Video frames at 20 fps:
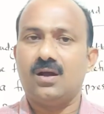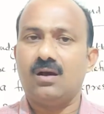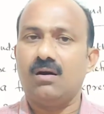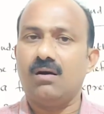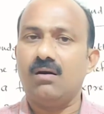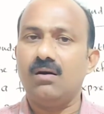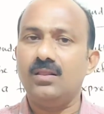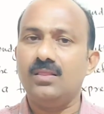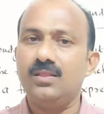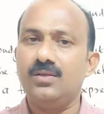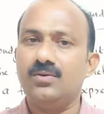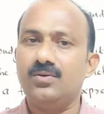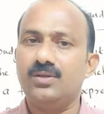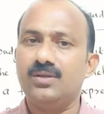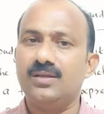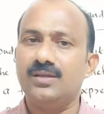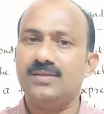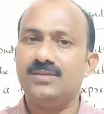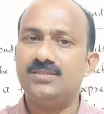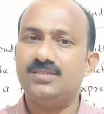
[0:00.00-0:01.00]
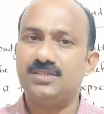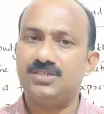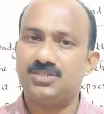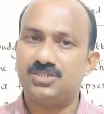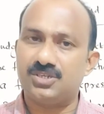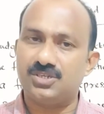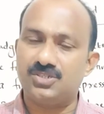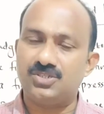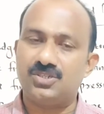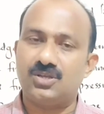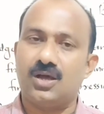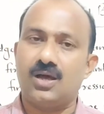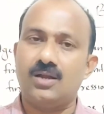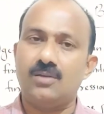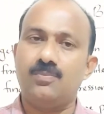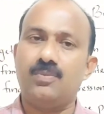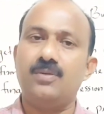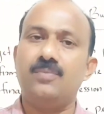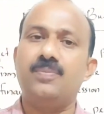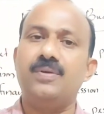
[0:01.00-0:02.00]
All the organizations
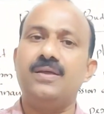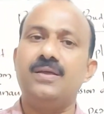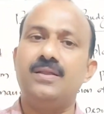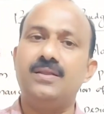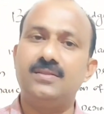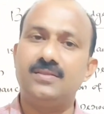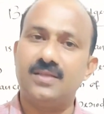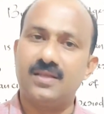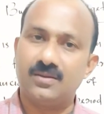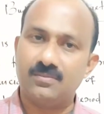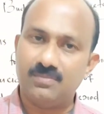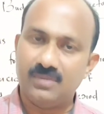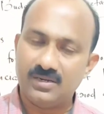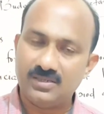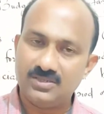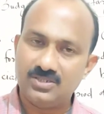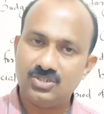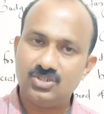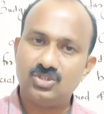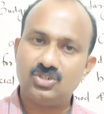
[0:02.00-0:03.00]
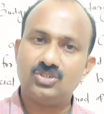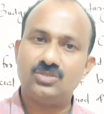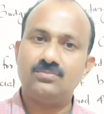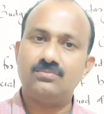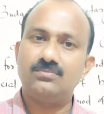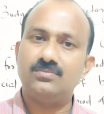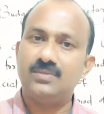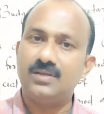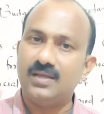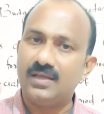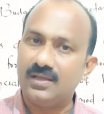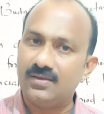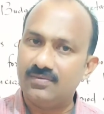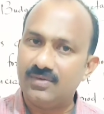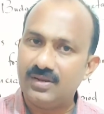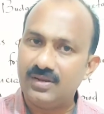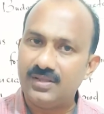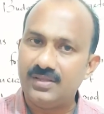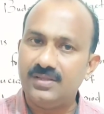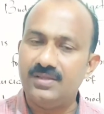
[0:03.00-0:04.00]
are preparing their budget
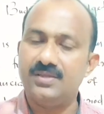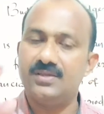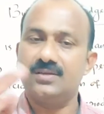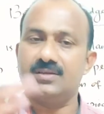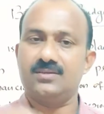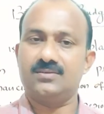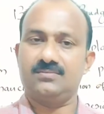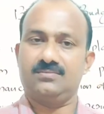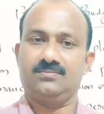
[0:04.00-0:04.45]
every year.